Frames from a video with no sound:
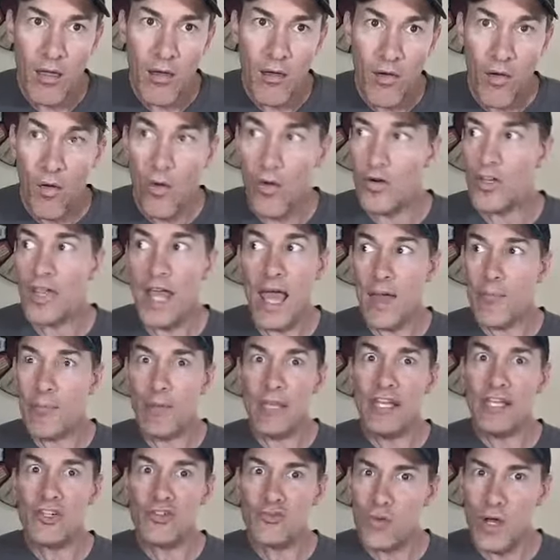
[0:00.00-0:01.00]
Or
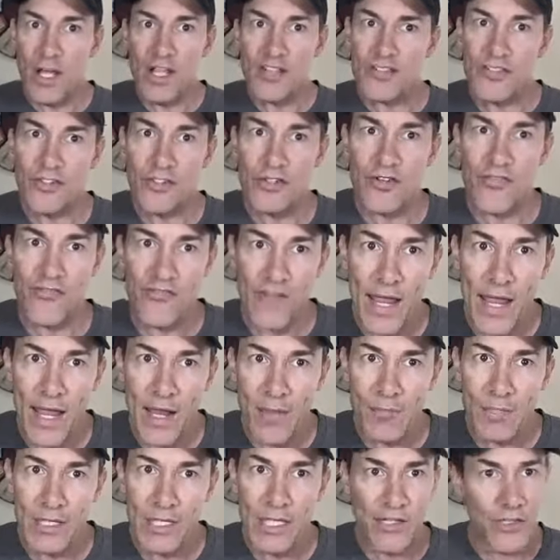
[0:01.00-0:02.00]
diabetes runs in your
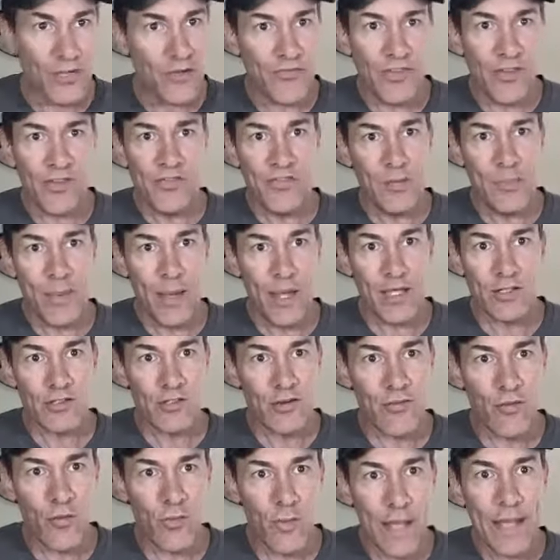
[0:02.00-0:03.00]
family and you're 50 pounds
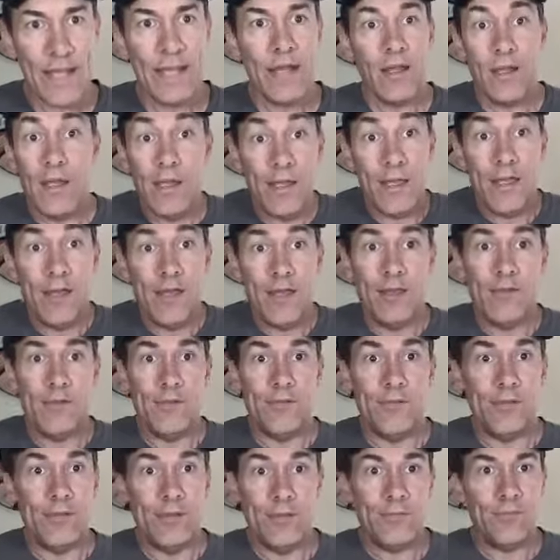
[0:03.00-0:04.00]
overweight.
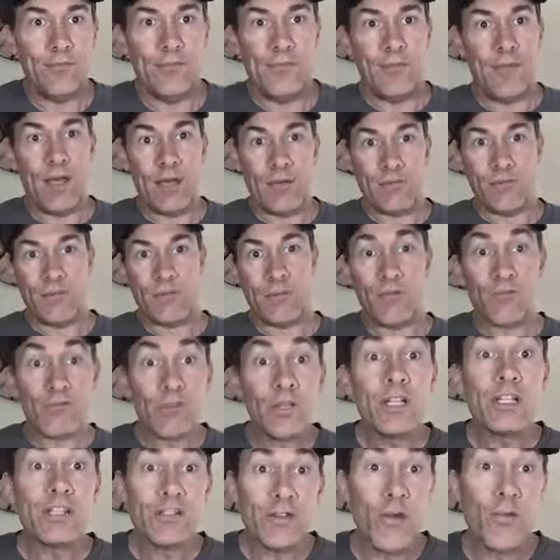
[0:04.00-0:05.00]
You
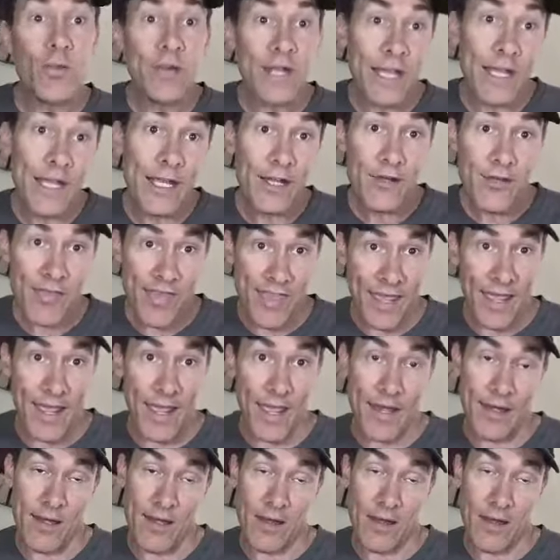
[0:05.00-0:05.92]
really don't want to hear that.